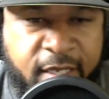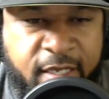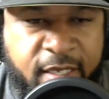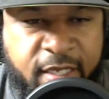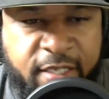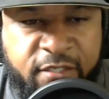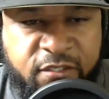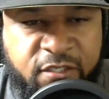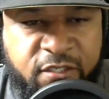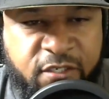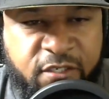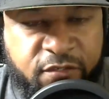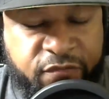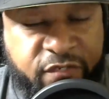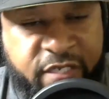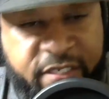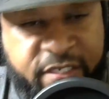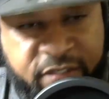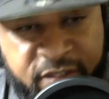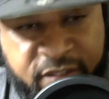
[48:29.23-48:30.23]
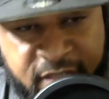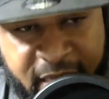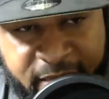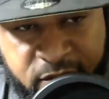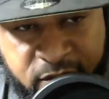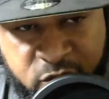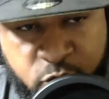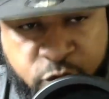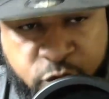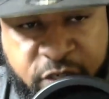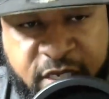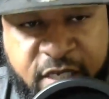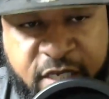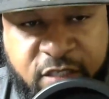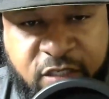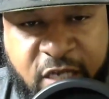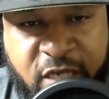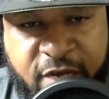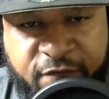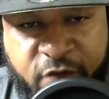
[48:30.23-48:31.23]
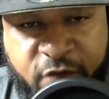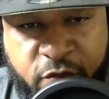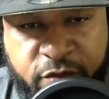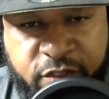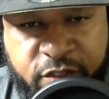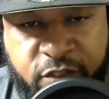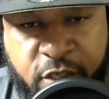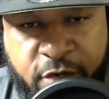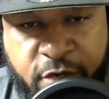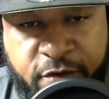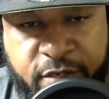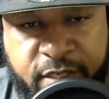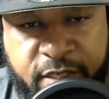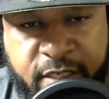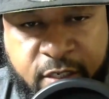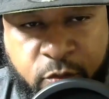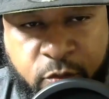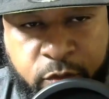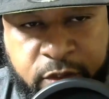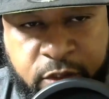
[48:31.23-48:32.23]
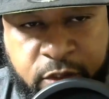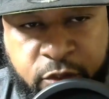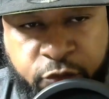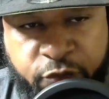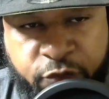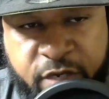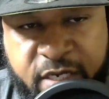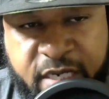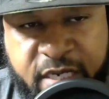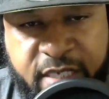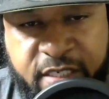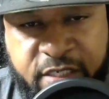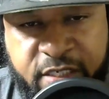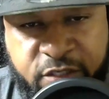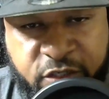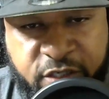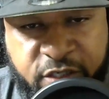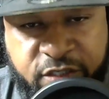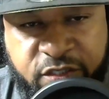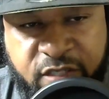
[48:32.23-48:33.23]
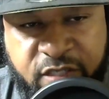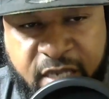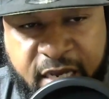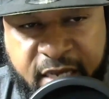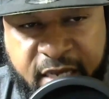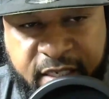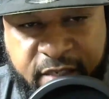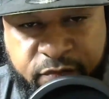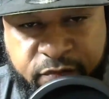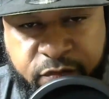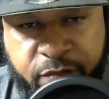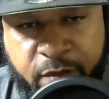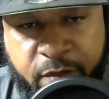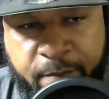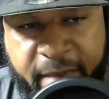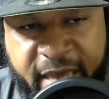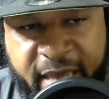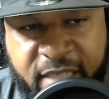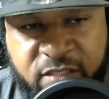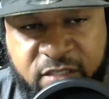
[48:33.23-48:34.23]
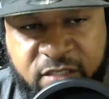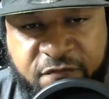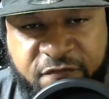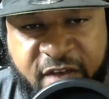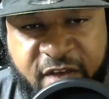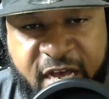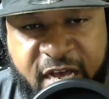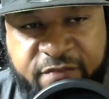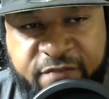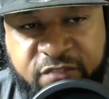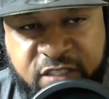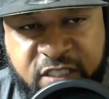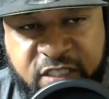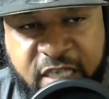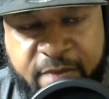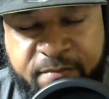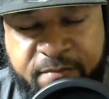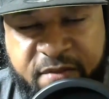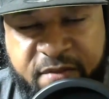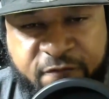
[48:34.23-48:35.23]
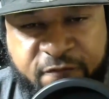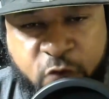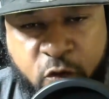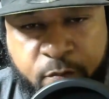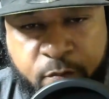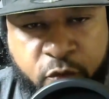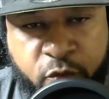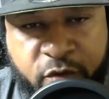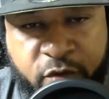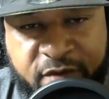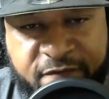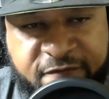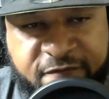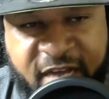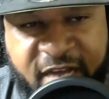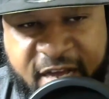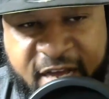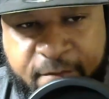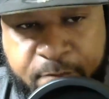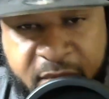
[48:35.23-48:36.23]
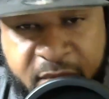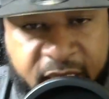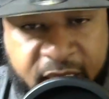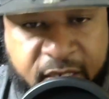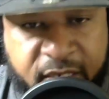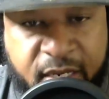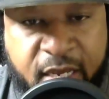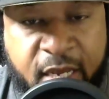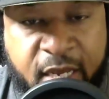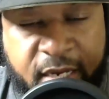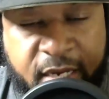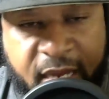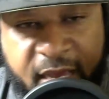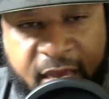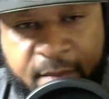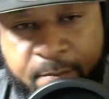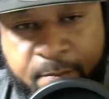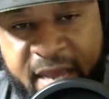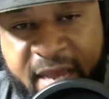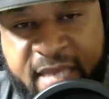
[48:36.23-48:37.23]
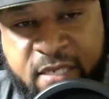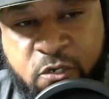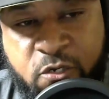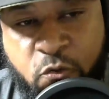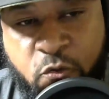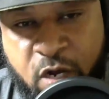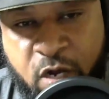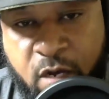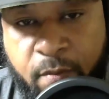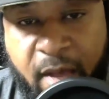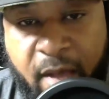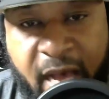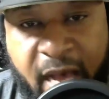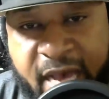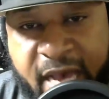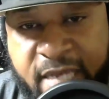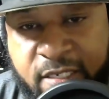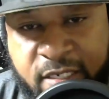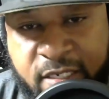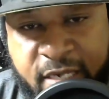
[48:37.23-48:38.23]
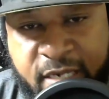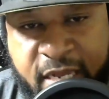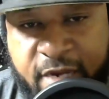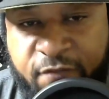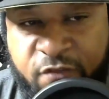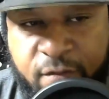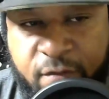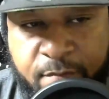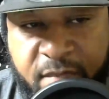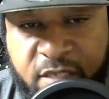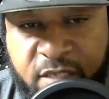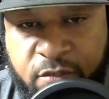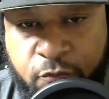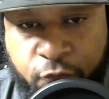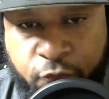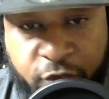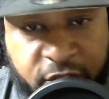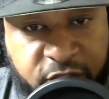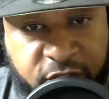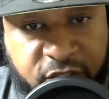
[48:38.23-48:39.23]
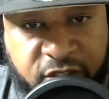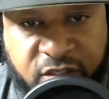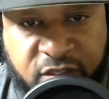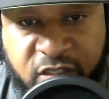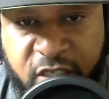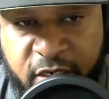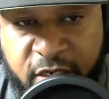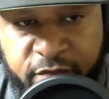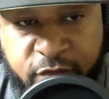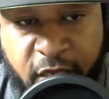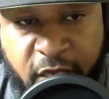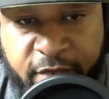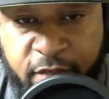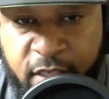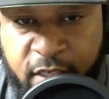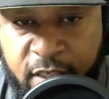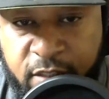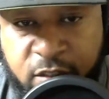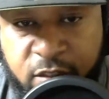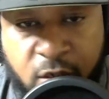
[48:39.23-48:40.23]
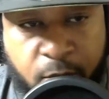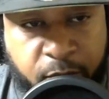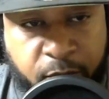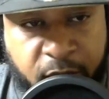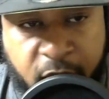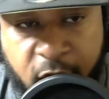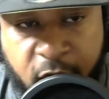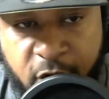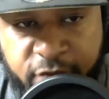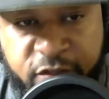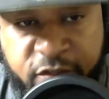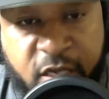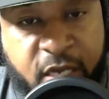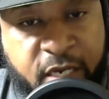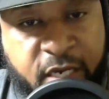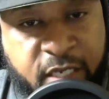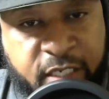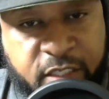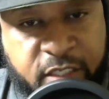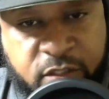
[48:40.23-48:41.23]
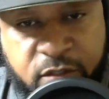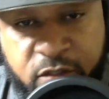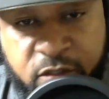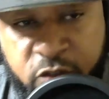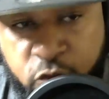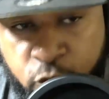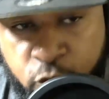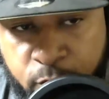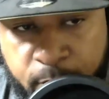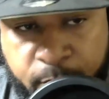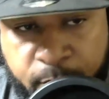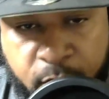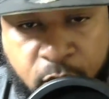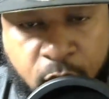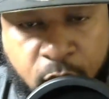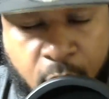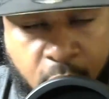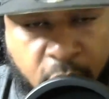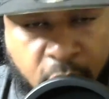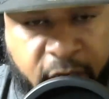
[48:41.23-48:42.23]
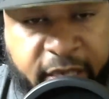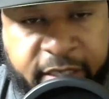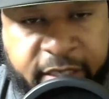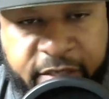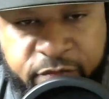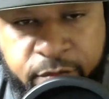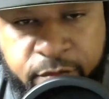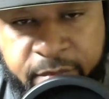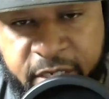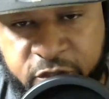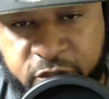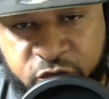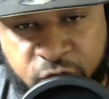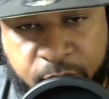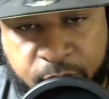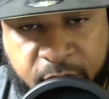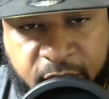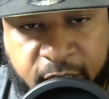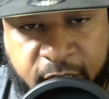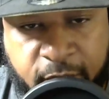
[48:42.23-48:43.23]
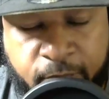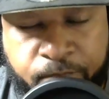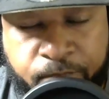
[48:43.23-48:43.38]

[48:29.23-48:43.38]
It's just, he's got 2 years left on his current deal, with the 3 that he's just signed gives him a max of 74.5 million. Now, it might go up higher than that if he reaches incentives, like they get to the playoffs, they get to the Super Bowl, all that gives him extra money.